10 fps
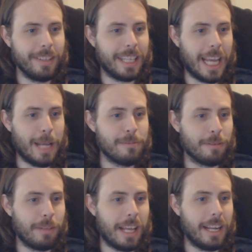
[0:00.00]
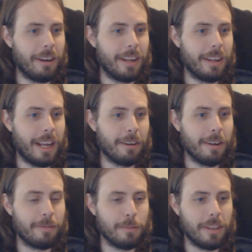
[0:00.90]
games from that
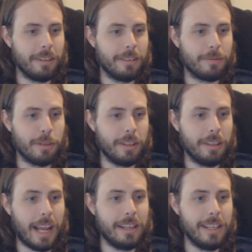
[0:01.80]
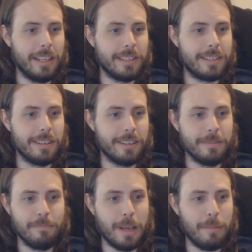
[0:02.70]
era from the 90s
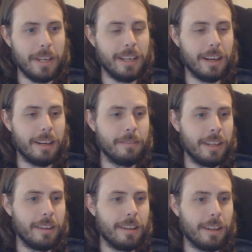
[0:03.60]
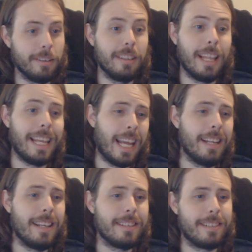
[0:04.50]
to maybe late
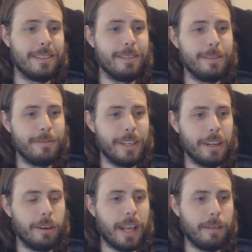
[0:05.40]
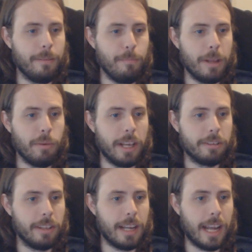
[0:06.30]
80s to midway
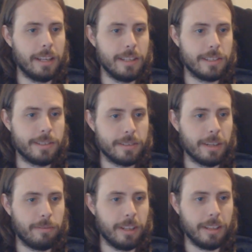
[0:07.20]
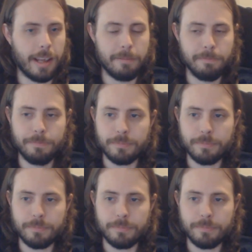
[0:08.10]
through the 90s, stuff like that.